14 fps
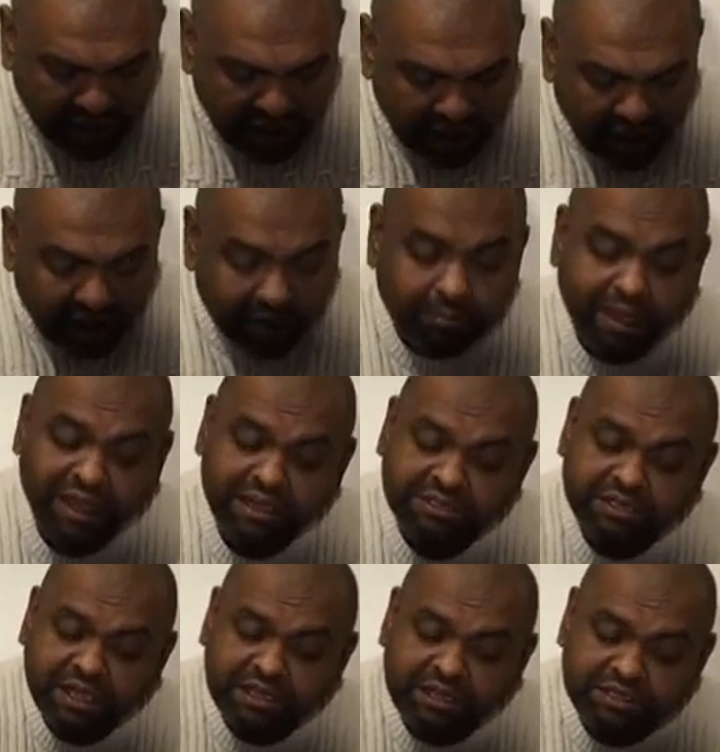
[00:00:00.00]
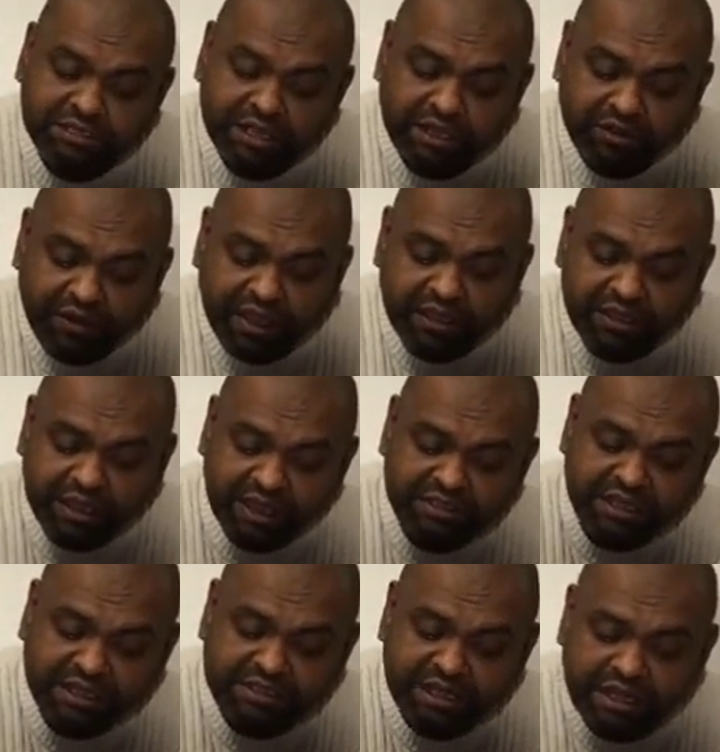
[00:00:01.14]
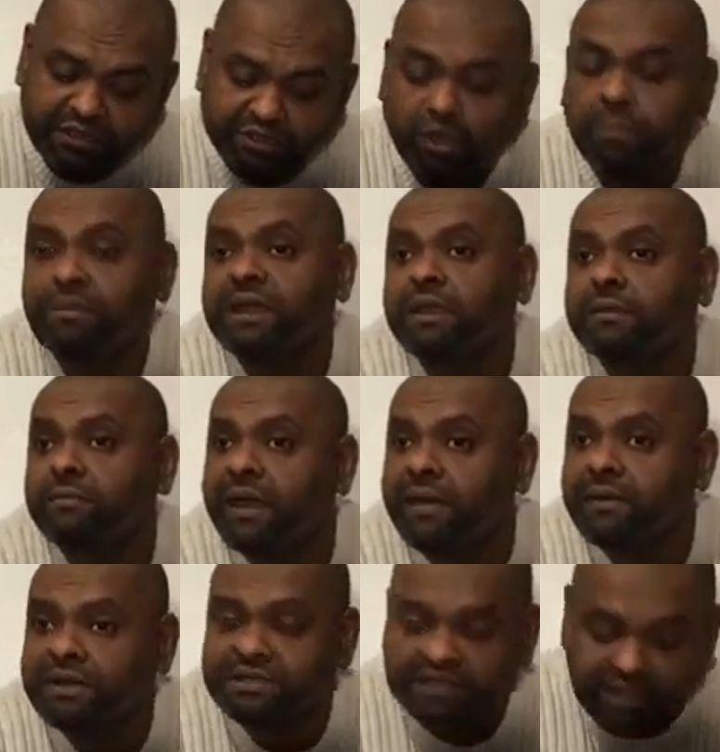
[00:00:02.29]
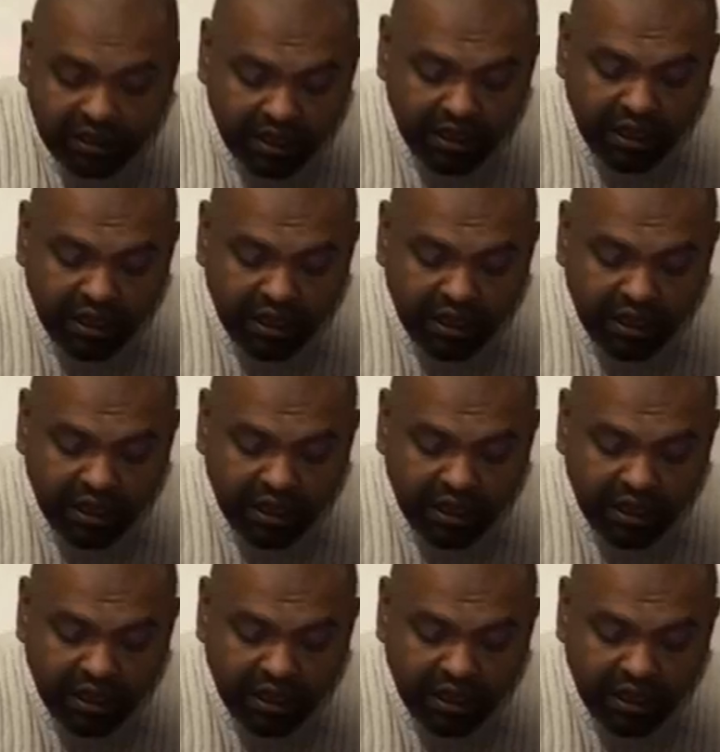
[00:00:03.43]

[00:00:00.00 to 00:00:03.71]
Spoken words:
My side is agreeing. Yes, excellent topic, parenting.